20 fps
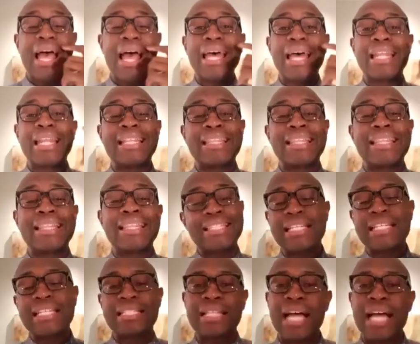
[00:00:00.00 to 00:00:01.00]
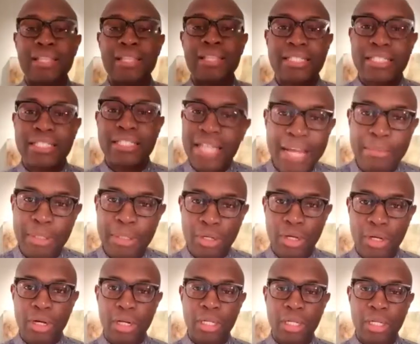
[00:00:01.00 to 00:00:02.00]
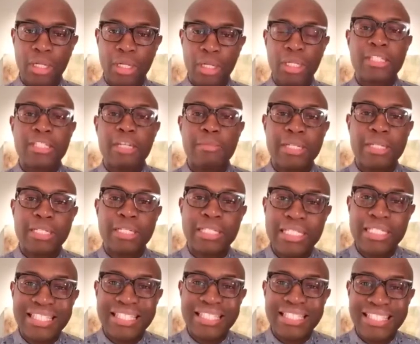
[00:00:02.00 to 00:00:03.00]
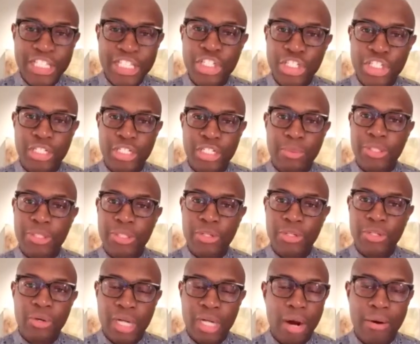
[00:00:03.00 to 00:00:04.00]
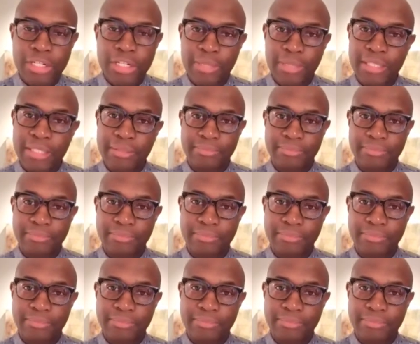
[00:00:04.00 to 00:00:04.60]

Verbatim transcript: And this is not the time at all to be stingy with your encouragement.